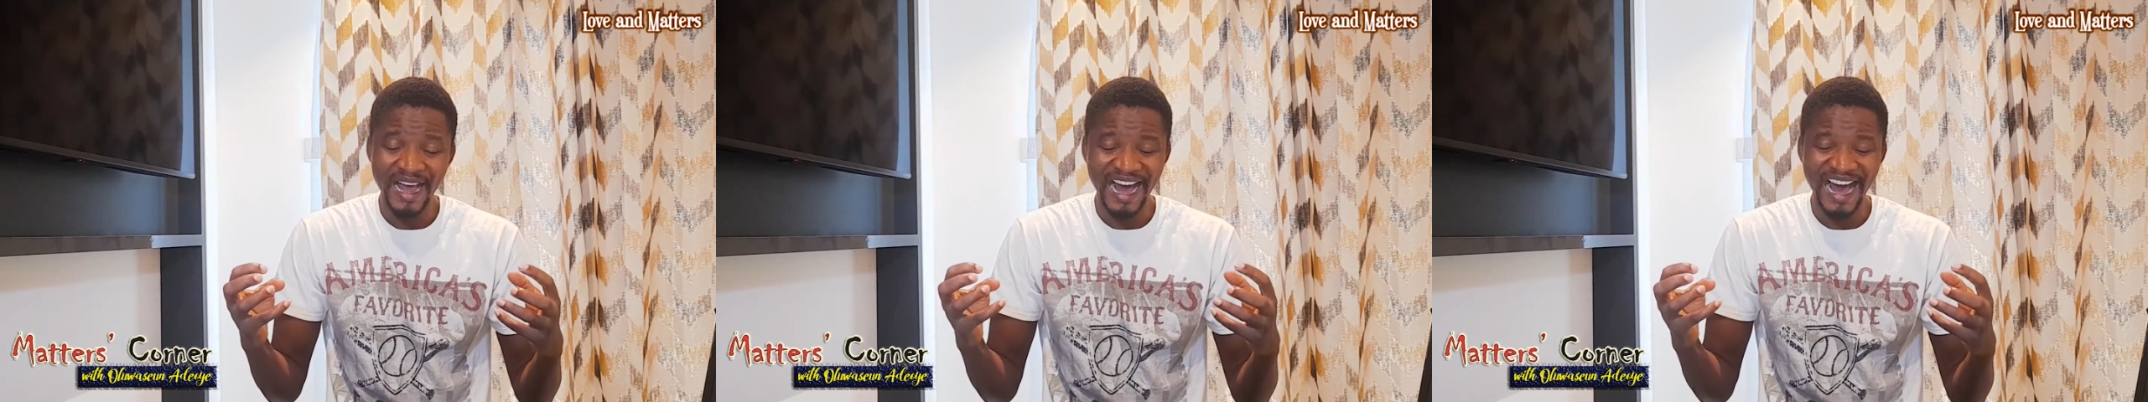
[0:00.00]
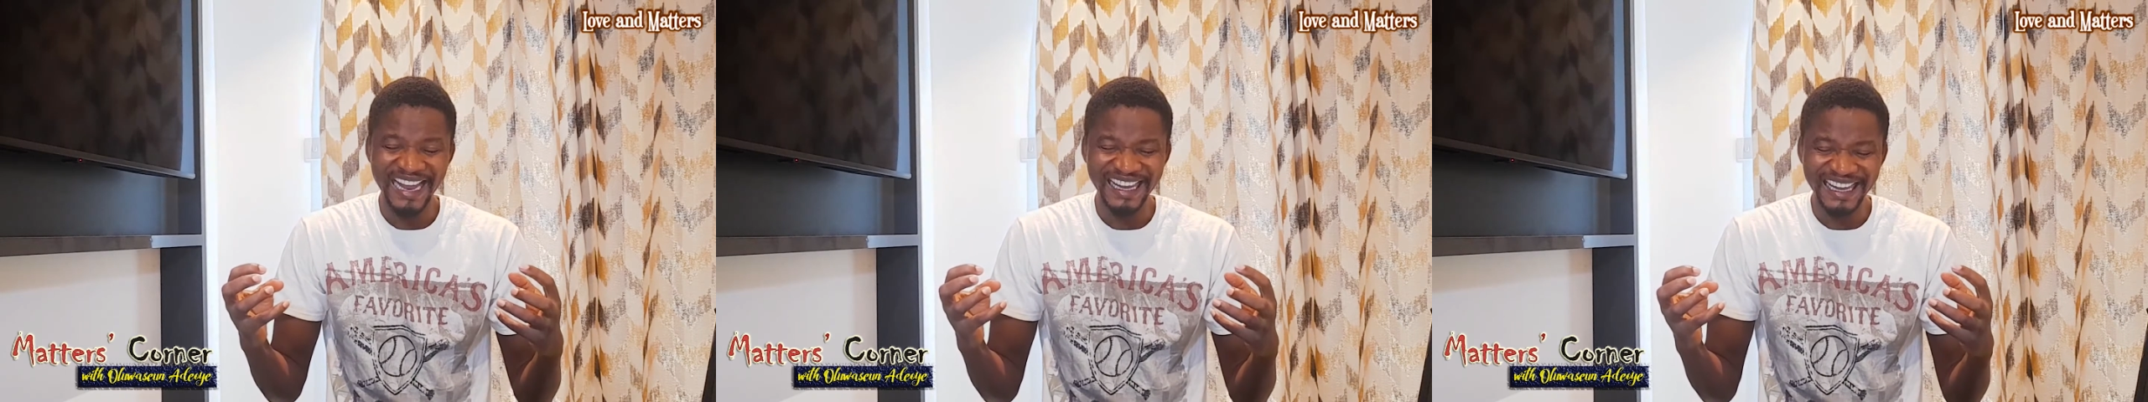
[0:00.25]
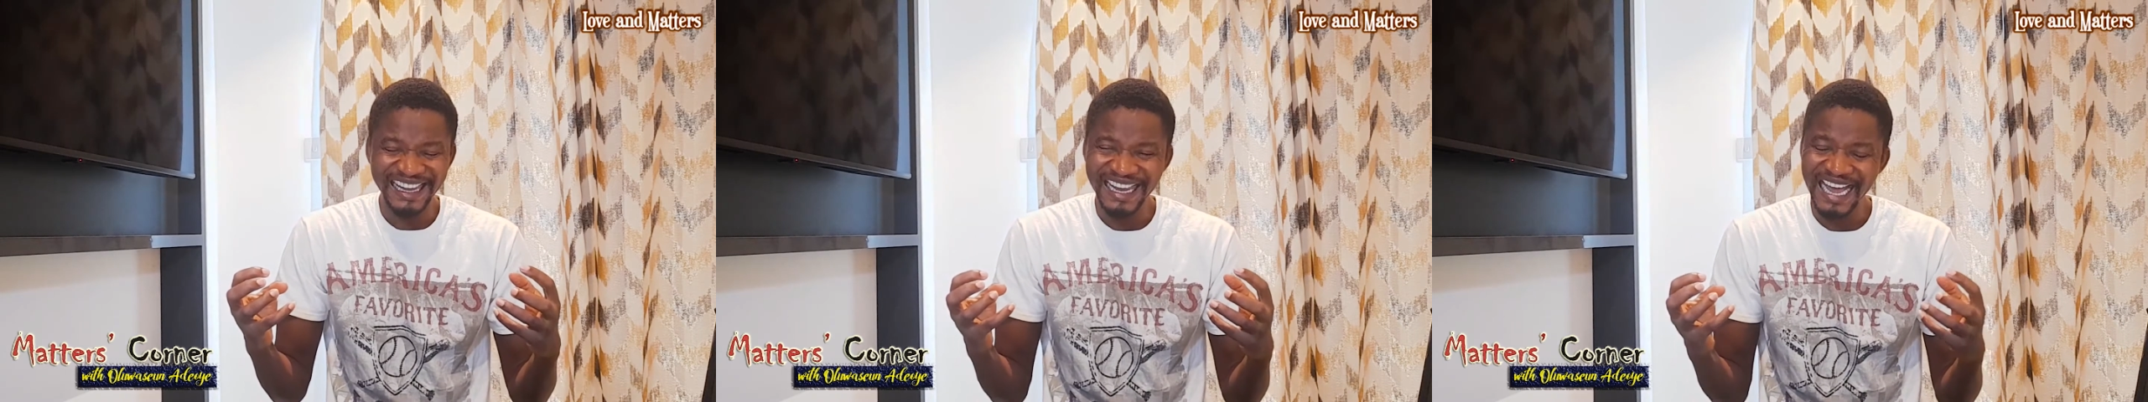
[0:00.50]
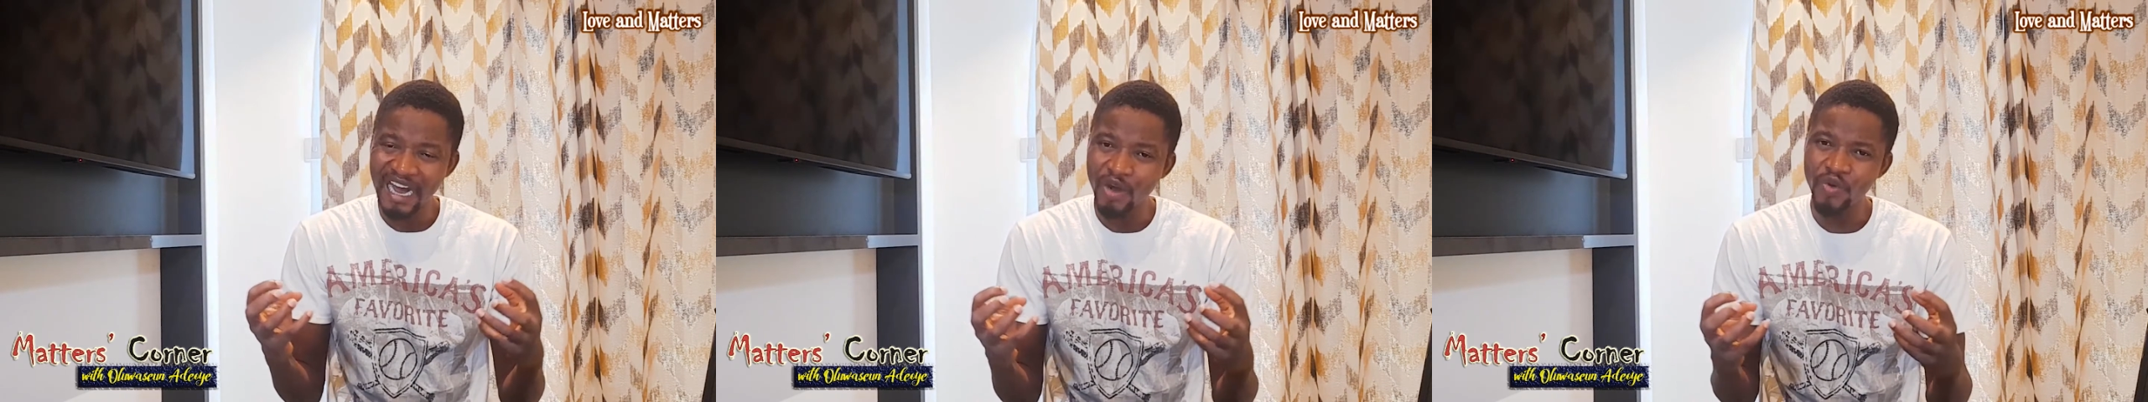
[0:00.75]

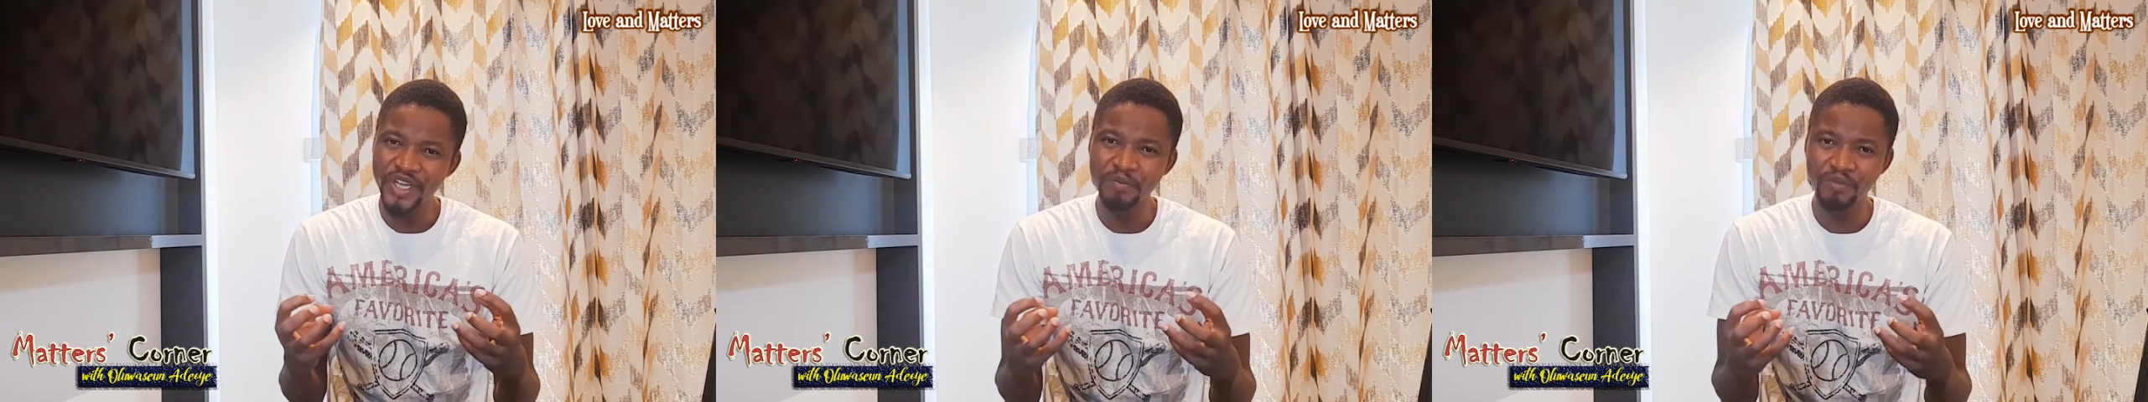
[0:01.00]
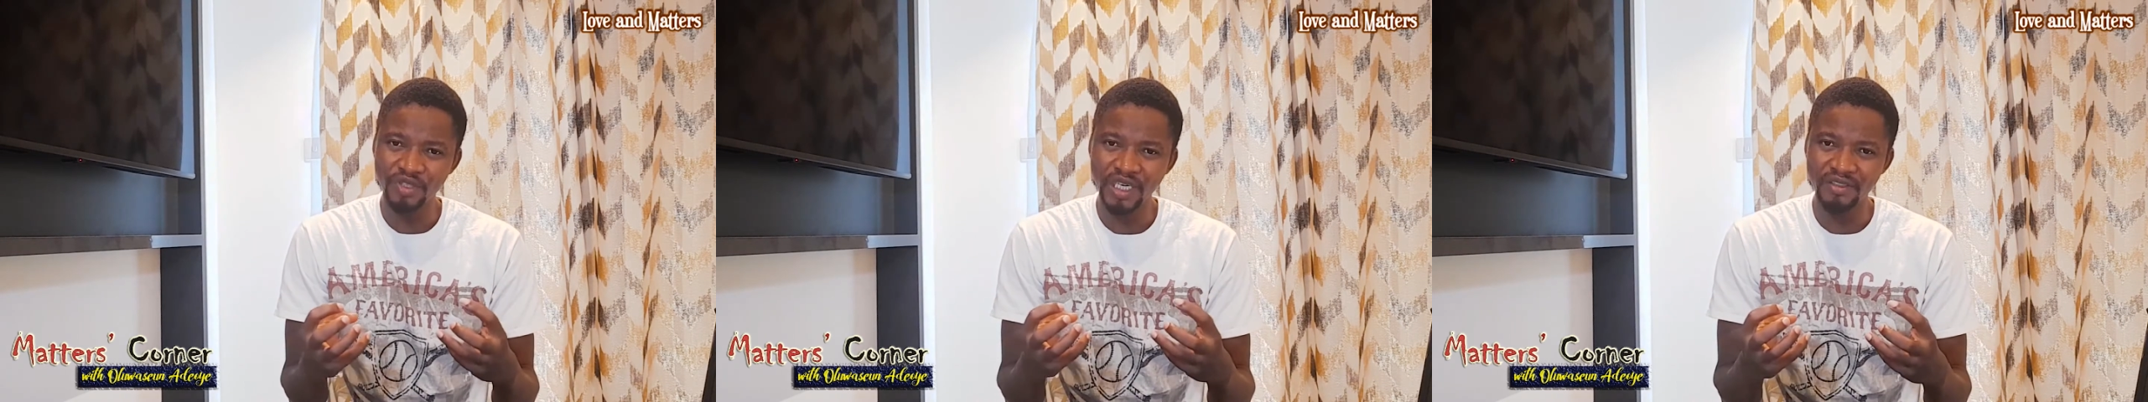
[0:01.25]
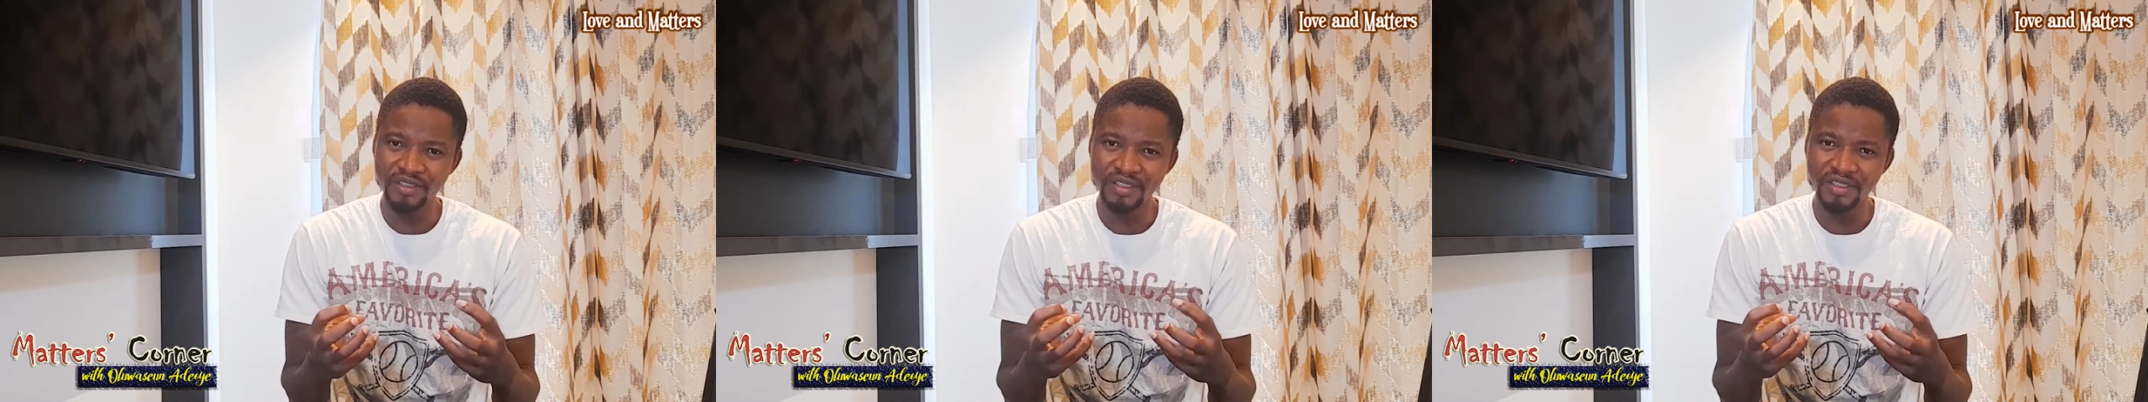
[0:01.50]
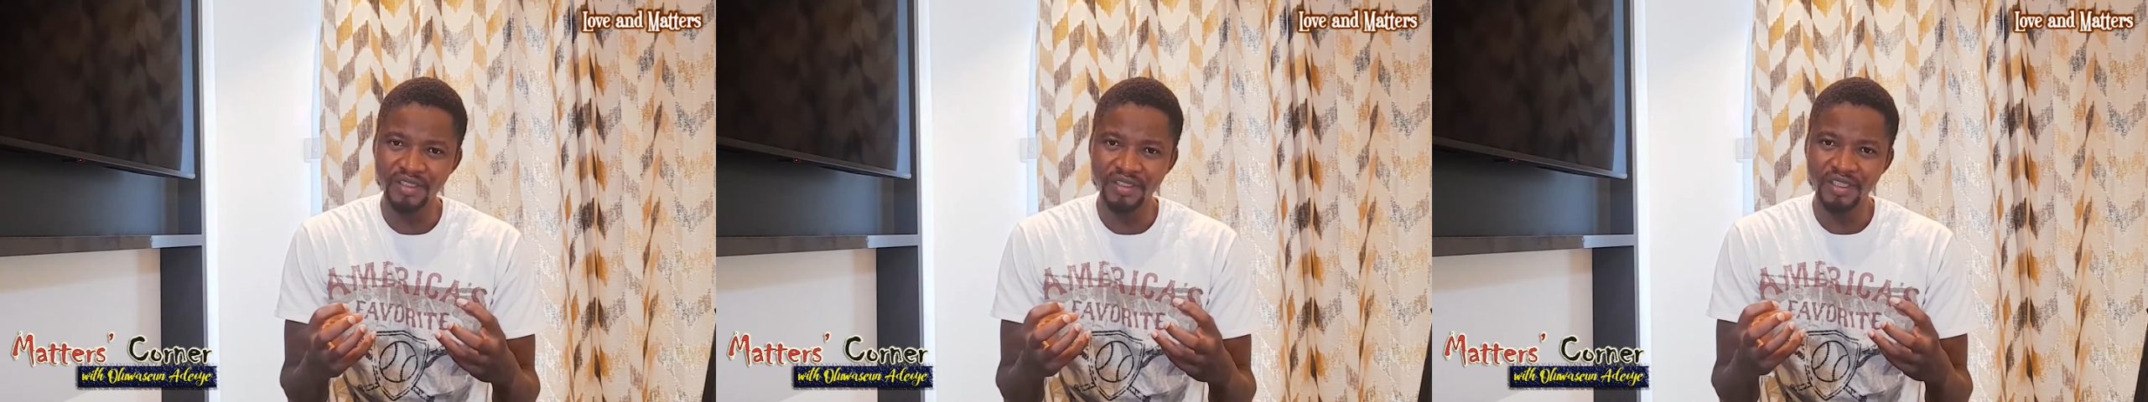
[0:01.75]
allow immorality,